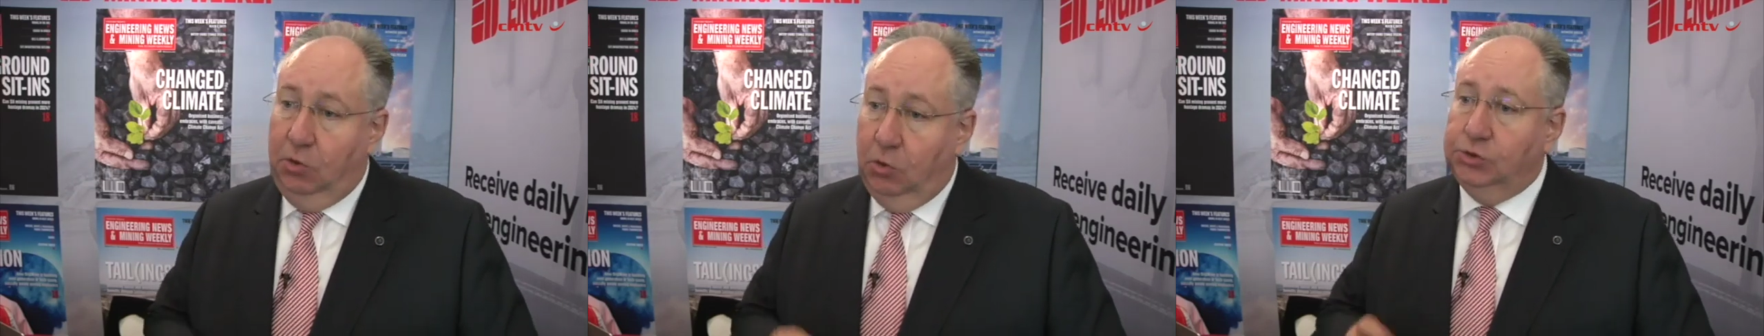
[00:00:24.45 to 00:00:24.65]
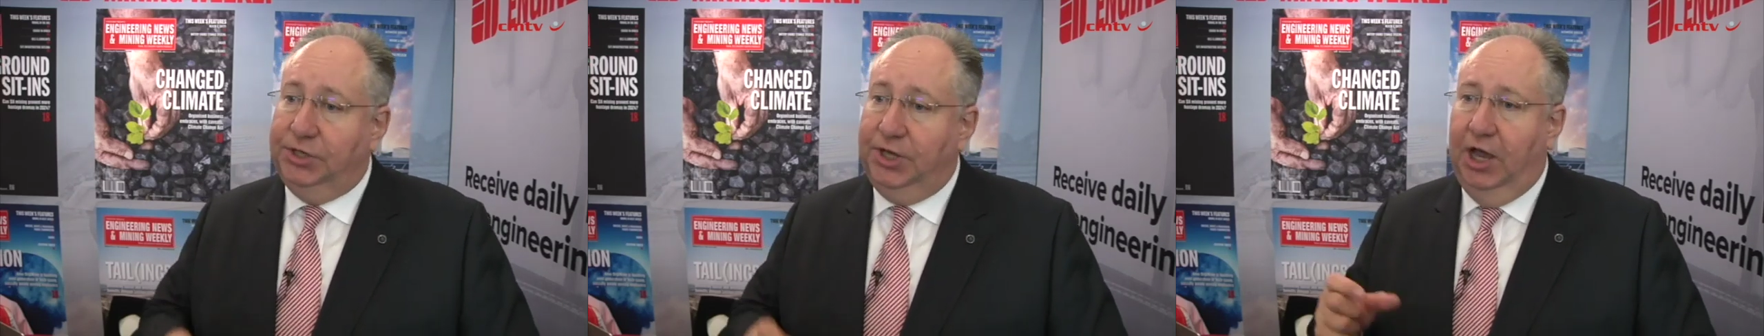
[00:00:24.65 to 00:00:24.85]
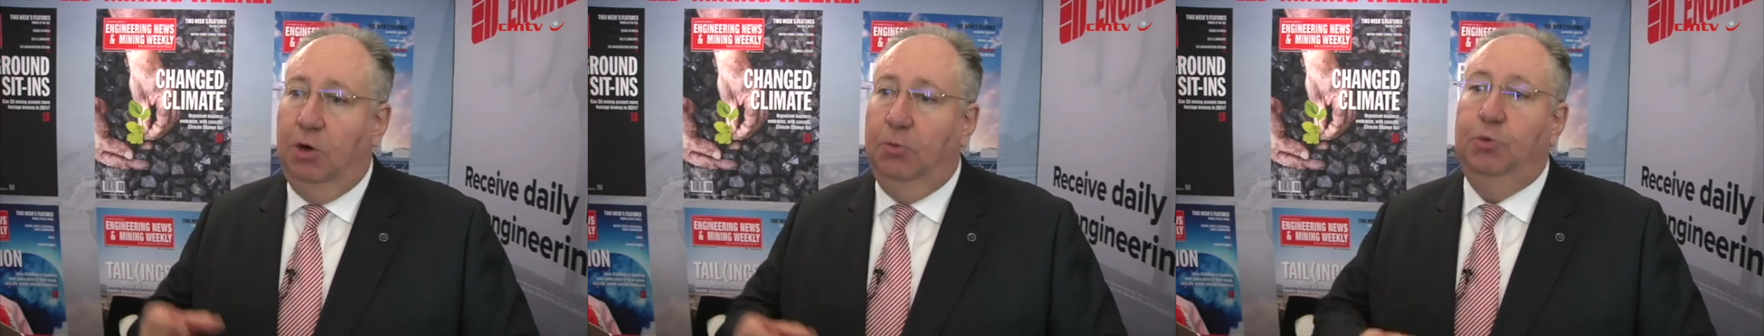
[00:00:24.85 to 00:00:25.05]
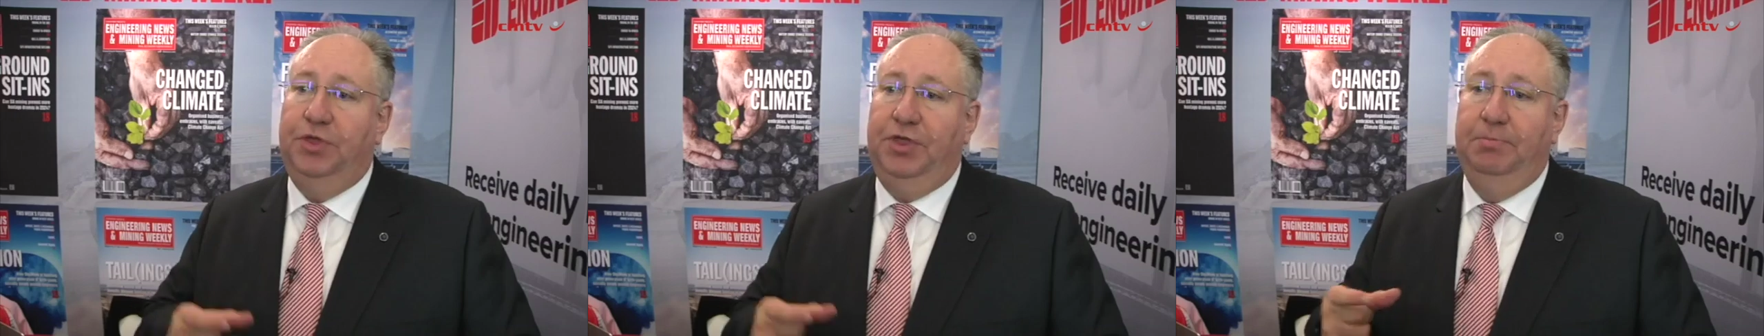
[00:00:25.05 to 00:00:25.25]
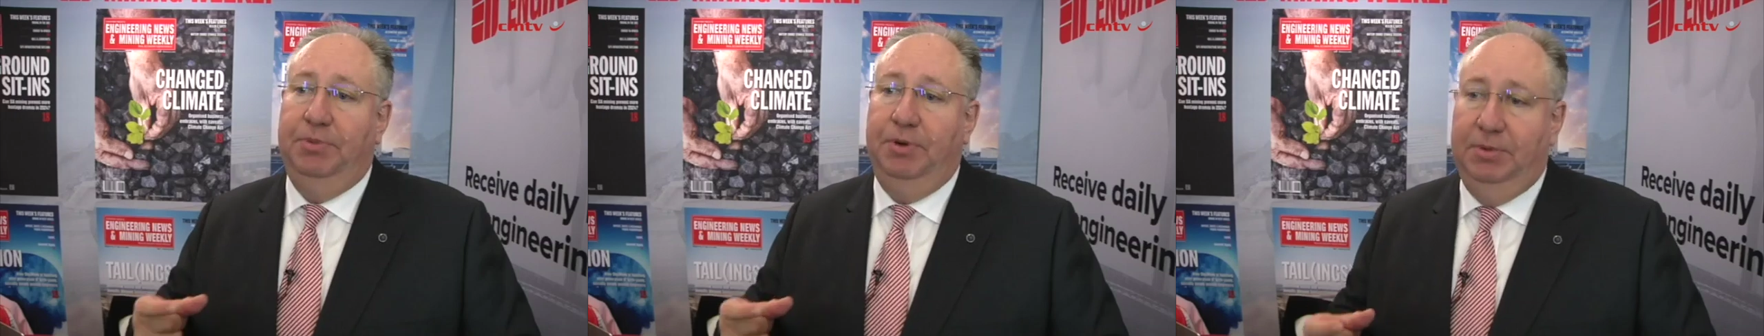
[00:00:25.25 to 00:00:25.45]
also help
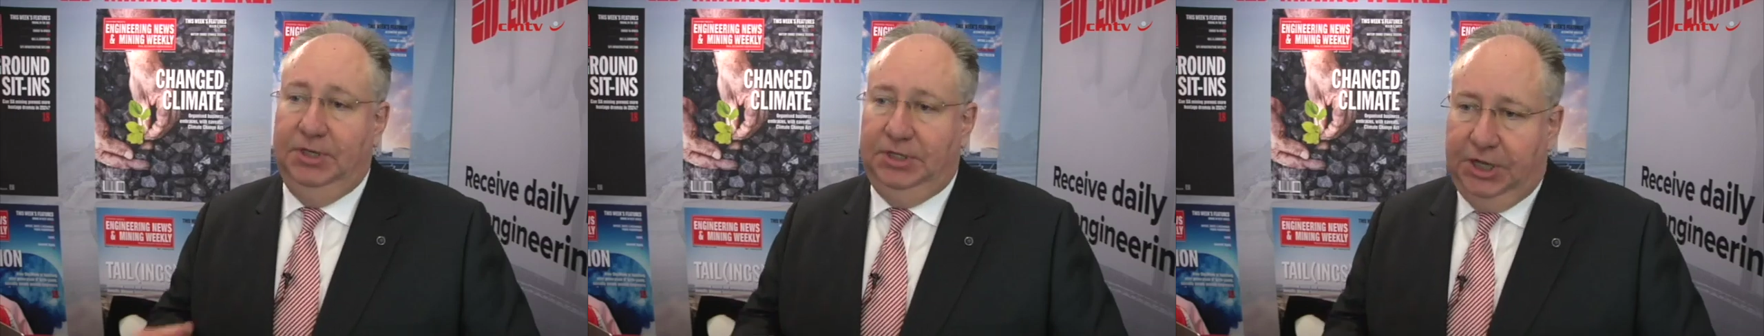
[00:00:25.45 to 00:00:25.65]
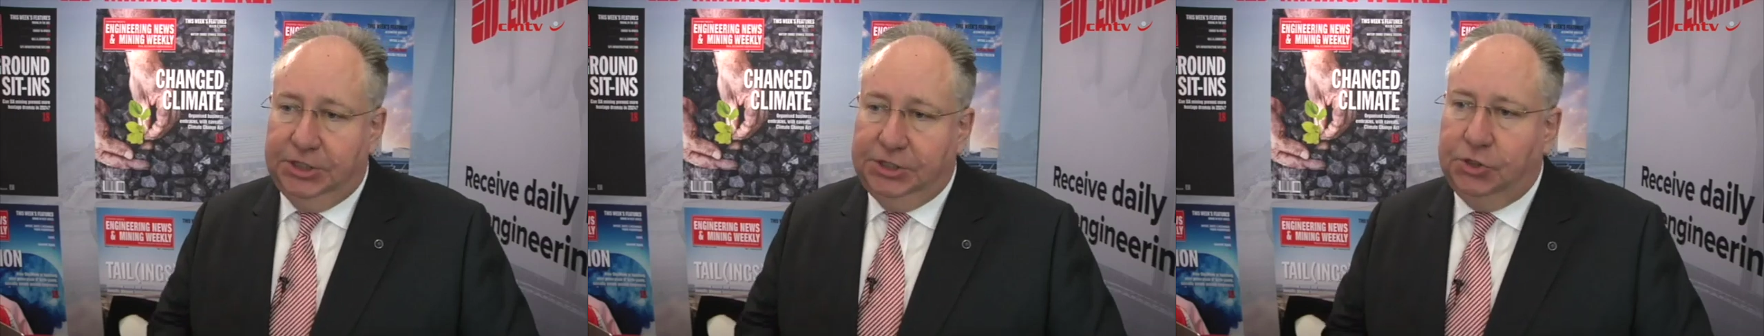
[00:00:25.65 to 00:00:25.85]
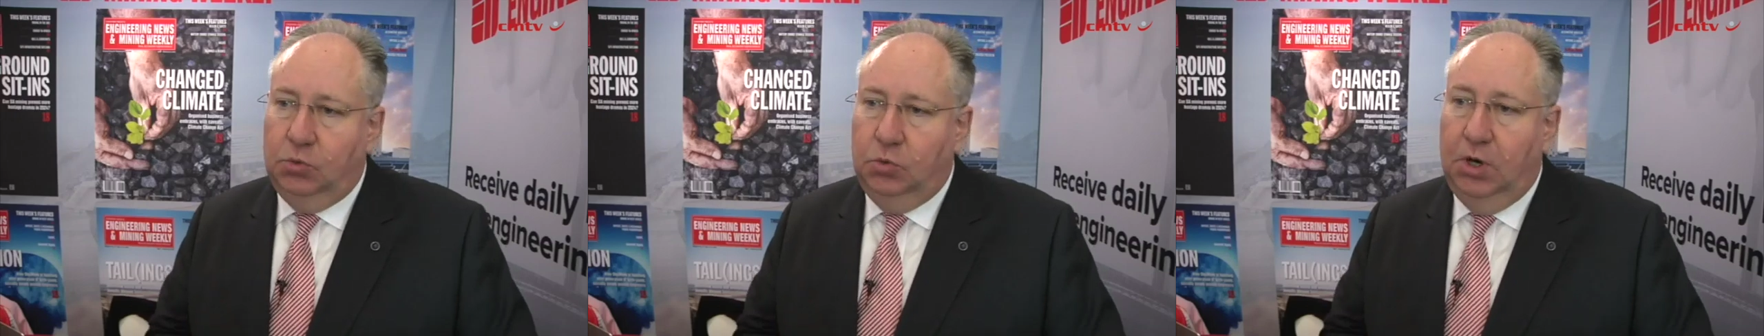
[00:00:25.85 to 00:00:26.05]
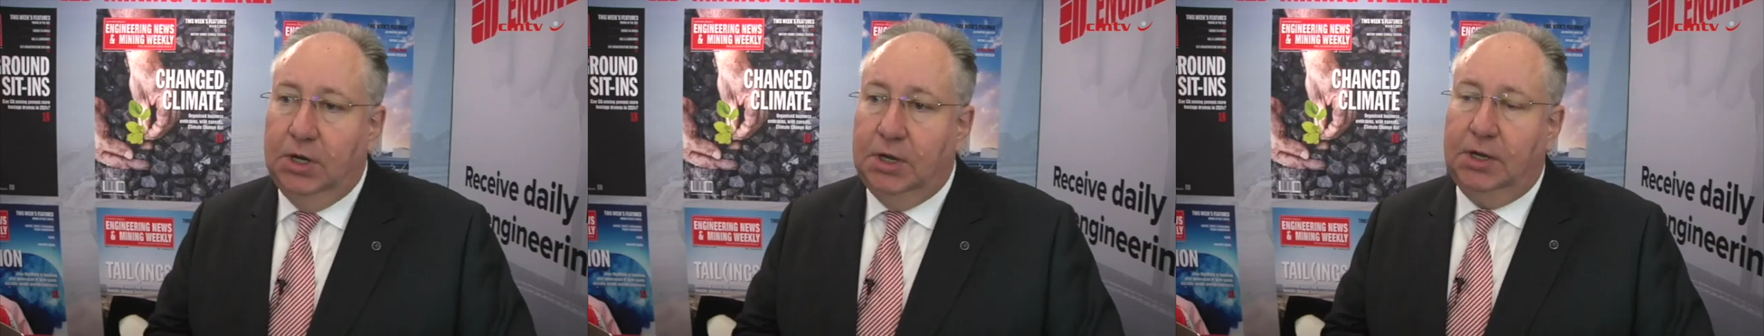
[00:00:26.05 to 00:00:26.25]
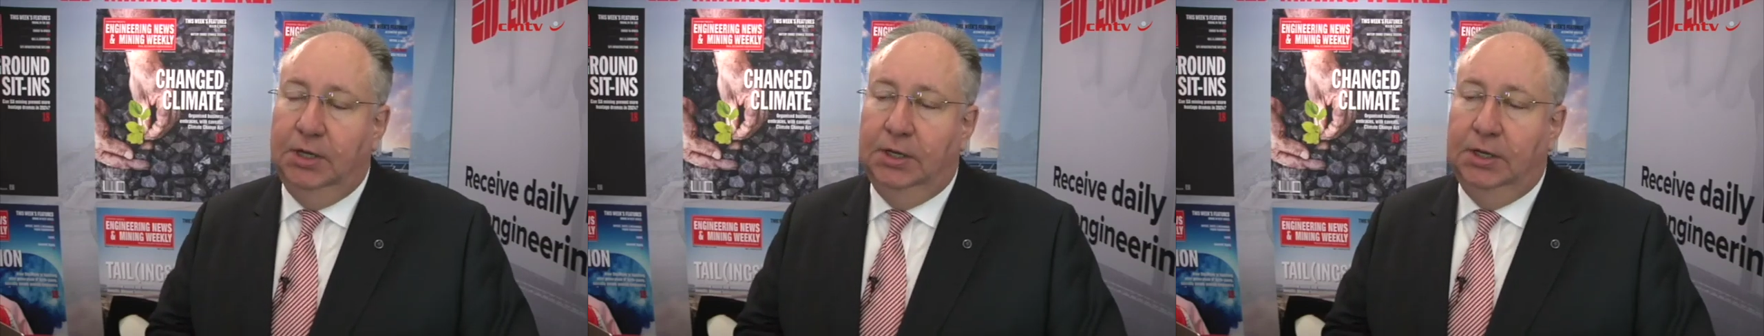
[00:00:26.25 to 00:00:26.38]
with implementation work.